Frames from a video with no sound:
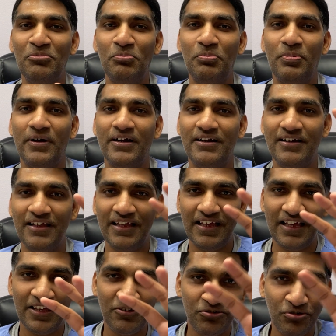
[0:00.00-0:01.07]
But
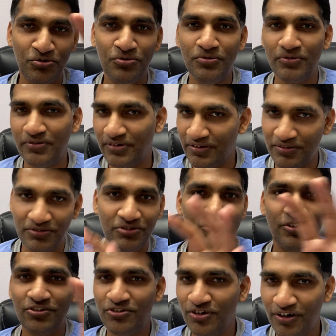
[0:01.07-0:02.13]
as you
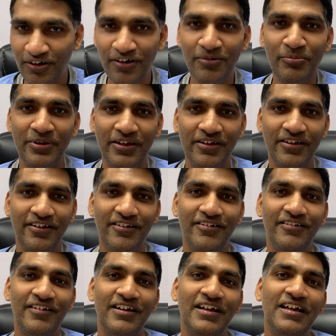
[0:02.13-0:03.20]
just heard me
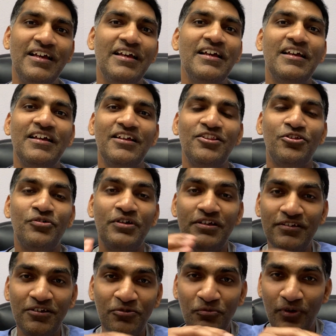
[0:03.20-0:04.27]
here, the
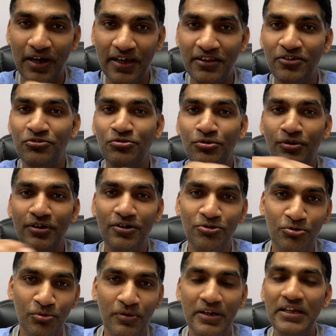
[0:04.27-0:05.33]
reason why the sugar is
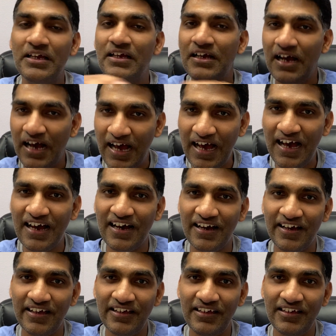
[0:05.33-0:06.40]
running
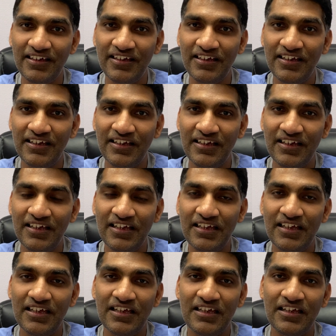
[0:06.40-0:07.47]
high
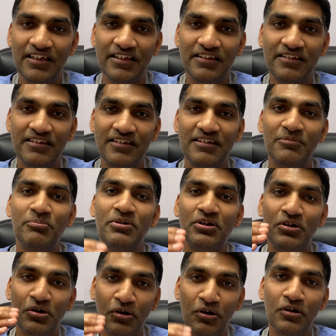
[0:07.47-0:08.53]
is
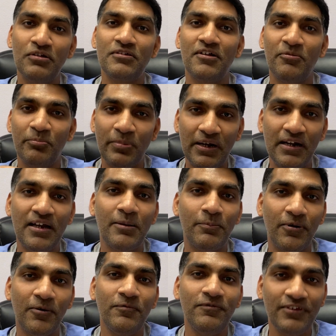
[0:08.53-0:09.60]
because of buildup
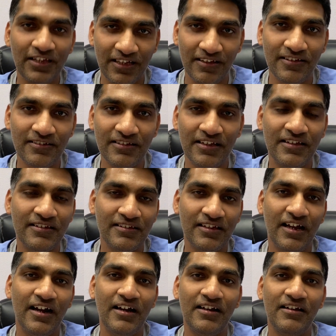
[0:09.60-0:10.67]
of cells
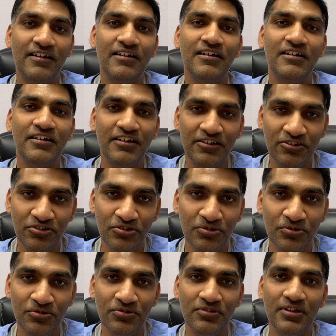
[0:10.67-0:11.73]
inside
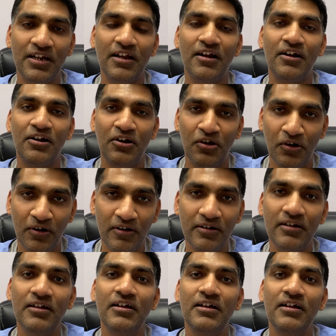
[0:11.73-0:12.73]
tissues that are not